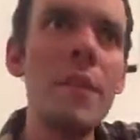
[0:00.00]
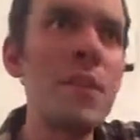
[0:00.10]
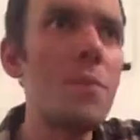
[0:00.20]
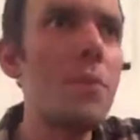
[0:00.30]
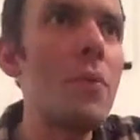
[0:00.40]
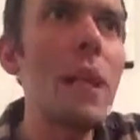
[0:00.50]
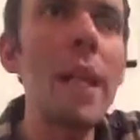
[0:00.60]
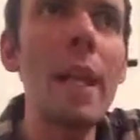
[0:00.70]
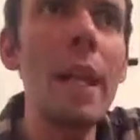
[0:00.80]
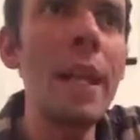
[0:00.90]

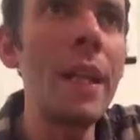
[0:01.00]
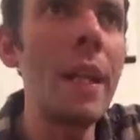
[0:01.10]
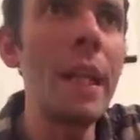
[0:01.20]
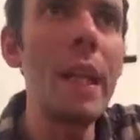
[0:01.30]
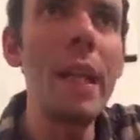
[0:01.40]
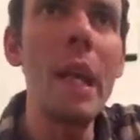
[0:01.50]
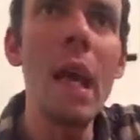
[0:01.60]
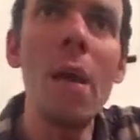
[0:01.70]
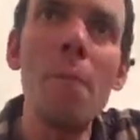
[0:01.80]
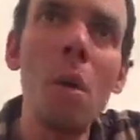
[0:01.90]
spring in the
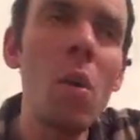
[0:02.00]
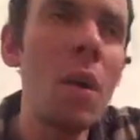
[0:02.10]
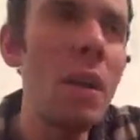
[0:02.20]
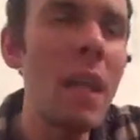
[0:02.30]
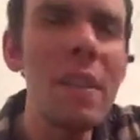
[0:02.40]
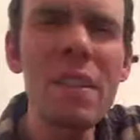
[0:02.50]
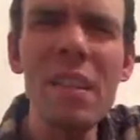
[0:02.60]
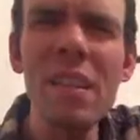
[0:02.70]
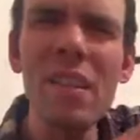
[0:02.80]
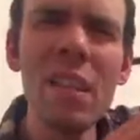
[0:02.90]
humbucker, that's
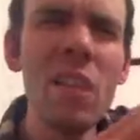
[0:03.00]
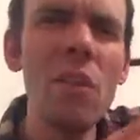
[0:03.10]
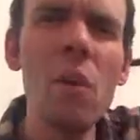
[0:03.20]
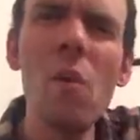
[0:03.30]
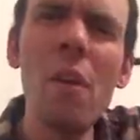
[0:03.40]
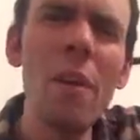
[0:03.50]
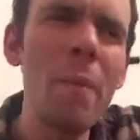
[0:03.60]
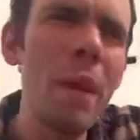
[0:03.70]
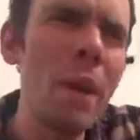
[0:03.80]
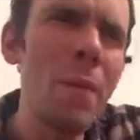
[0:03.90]
just, don't worry
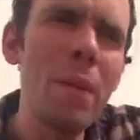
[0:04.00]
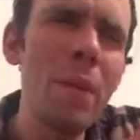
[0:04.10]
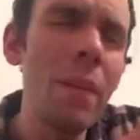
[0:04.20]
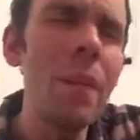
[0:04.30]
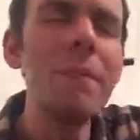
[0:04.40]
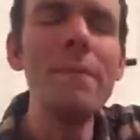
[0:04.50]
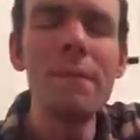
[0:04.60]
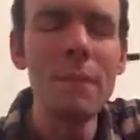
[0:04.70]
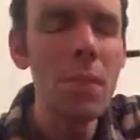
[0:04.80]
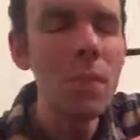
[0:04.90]
about it.
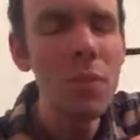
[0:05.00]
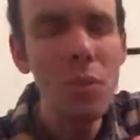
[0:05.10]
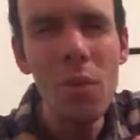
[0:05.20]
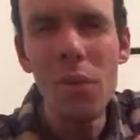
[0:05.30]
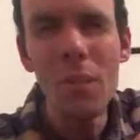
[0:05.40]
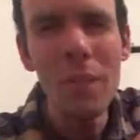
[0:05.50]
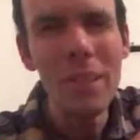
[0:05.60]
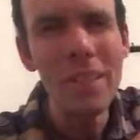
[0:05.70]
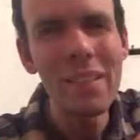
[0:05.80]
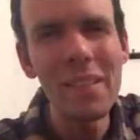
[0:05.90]
Sure,
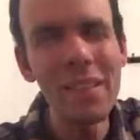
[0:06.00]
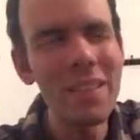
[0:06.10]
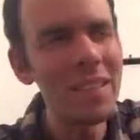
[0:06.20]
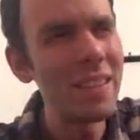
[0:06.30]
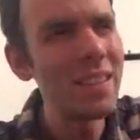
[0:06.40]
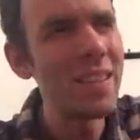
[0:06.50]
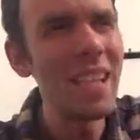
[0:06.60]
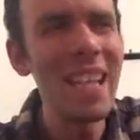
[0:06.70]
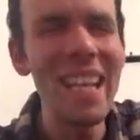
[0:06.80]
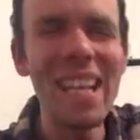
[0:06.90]
but
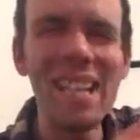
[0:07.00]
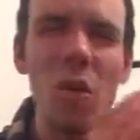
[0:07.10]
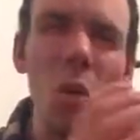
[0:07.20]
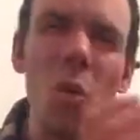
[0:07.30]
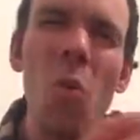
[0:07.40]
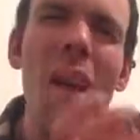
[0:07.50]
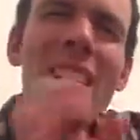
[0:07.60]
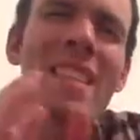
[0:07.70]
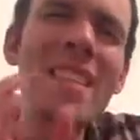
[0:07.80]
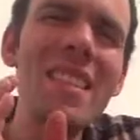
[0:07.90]
it's
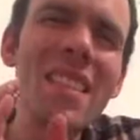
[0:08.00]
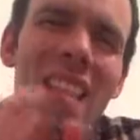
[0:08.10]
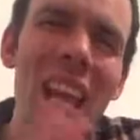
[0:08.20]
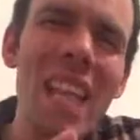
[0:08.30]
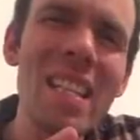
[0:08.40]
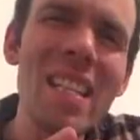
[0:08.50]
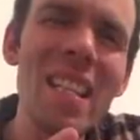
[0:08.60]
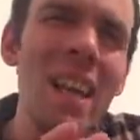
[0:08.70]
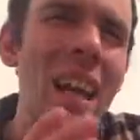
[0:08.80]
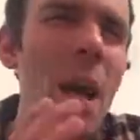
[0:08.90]
always said
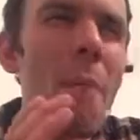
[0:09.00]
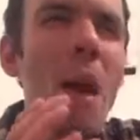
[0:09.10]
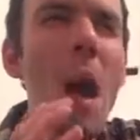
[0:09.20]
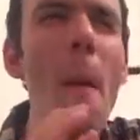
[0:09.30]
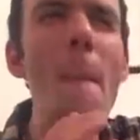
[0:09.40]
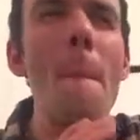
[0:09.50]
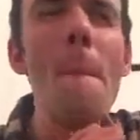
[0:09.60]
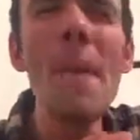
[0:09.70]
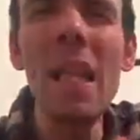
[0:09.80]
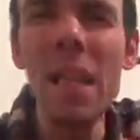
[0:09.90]
about
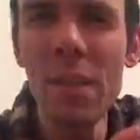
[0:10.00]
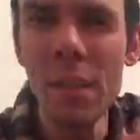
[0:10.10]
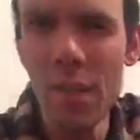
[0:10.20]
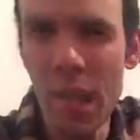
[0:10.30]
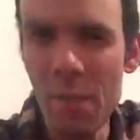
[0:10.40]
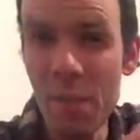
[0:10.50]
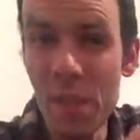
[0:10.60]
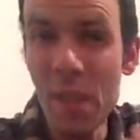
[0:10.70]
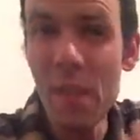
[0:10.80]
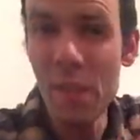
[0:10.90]
1,000,000 times
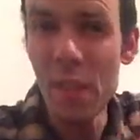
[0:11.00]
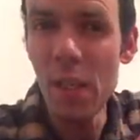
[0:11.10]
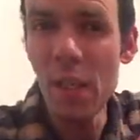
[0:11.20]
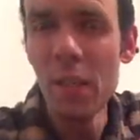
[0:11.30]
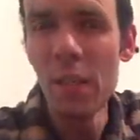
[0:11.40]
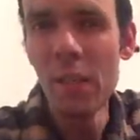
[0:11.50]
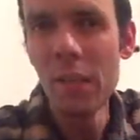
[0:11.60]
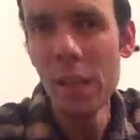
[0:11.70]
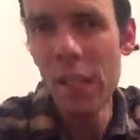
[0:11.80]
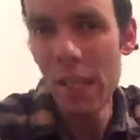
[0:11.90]
easier
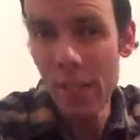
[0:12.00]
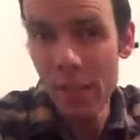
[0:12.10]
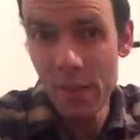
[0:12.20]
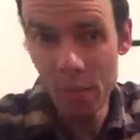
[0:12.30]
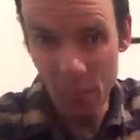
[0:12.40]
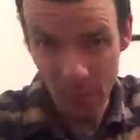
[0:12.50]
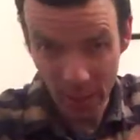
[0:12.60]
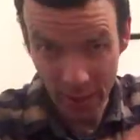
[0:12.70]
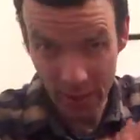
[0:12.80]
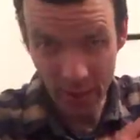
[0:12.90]
than it is
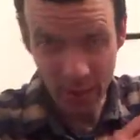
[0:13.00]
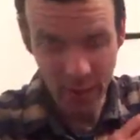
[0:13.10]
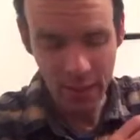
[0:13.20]
corrected.